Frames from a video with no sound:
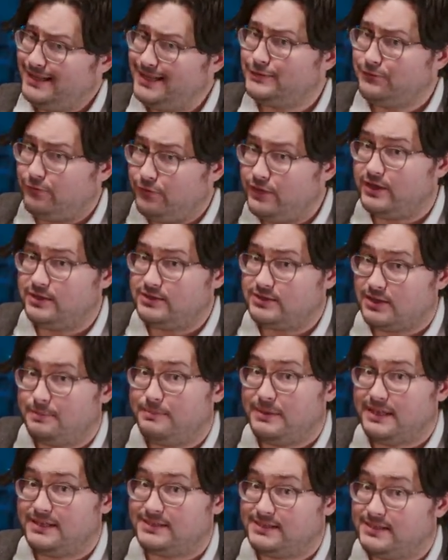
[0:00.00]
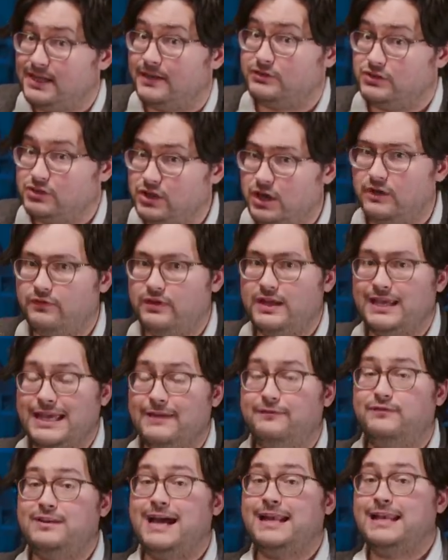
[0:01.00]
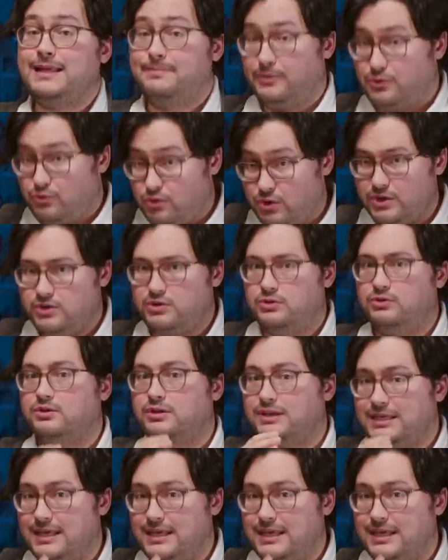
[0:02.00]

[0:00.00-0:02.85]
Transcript: This feels a bit self-serving, if not hypocritical,